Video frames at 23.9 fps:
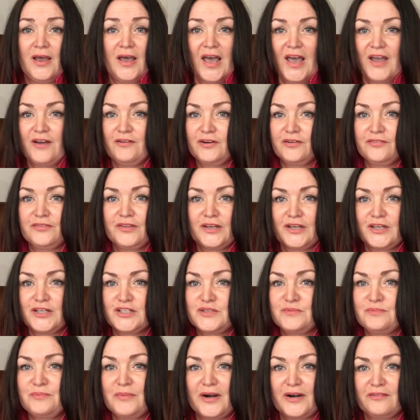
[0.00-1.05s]
Everything
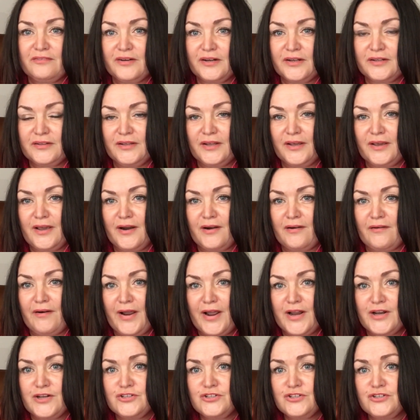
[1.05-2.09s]
is perfectly
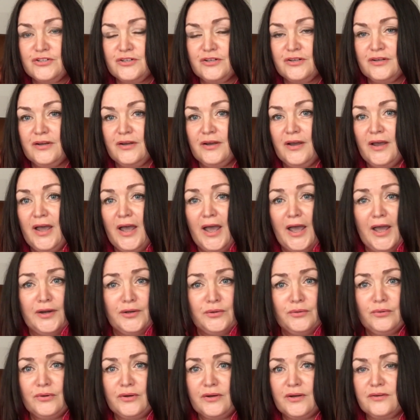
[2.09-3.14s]
arranged and
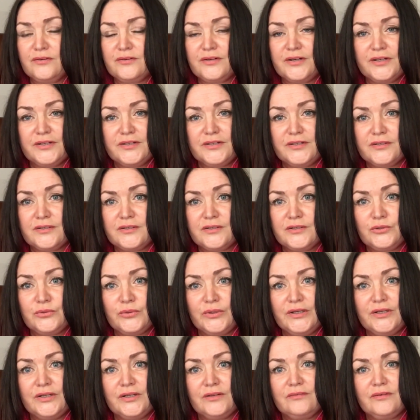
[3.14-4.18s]
you can return to
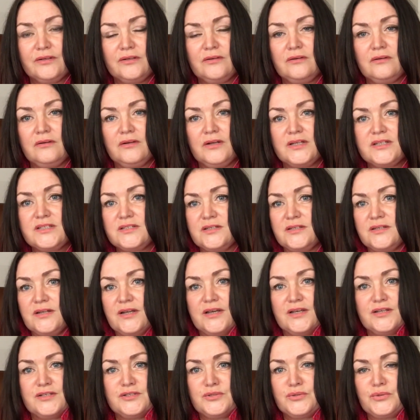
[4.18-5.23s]
individual lesson
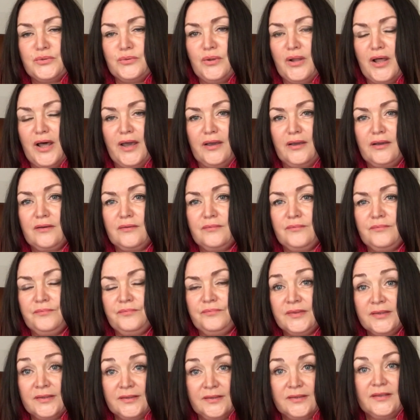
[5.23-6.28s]
as you like.
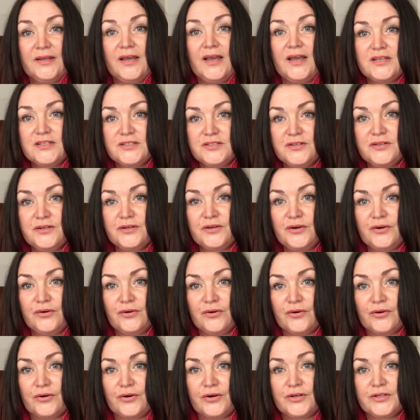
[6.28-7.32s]
Thanks to the
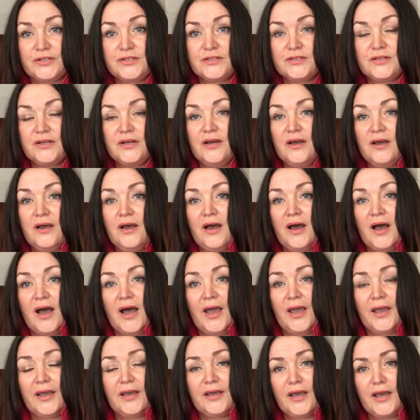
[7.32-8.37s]
course,
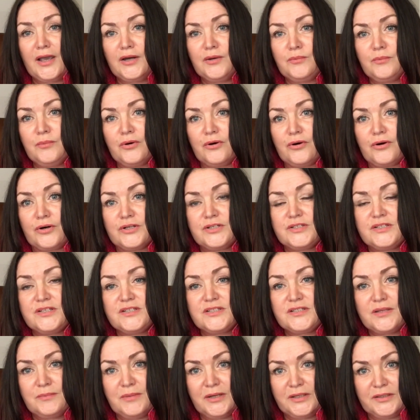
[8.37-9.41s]
I gain more
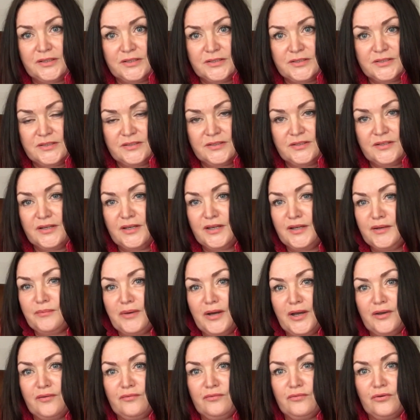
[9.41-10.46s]
systematicity in
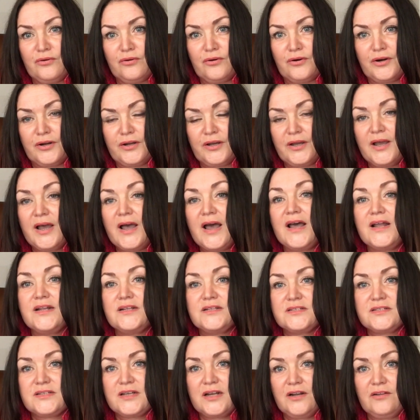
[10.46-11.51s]
my work
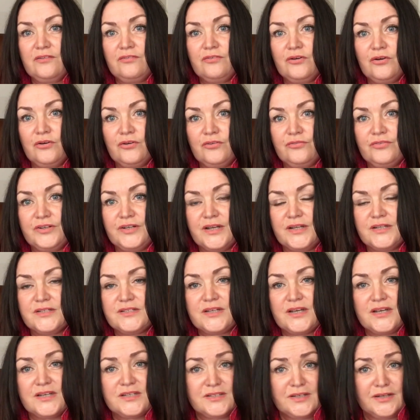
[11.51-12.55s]
and self-confidence
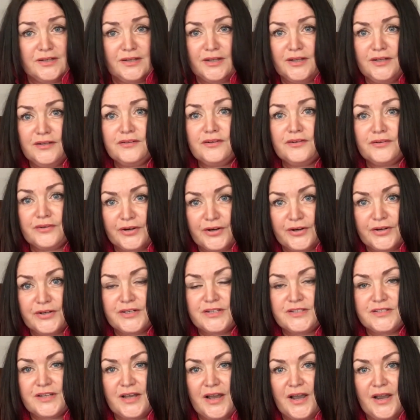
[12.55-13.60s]
as an interior
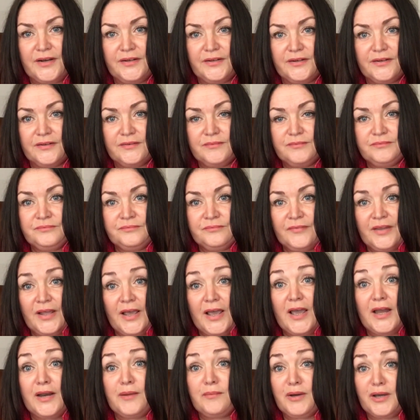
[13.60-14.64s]
designer.
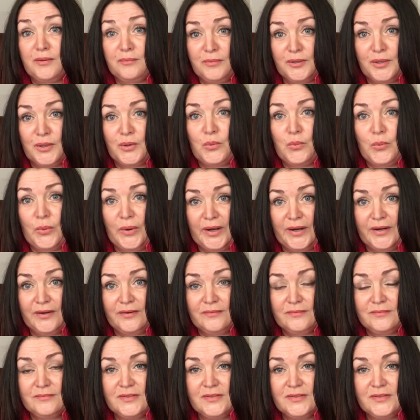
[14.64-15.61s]
And my big win?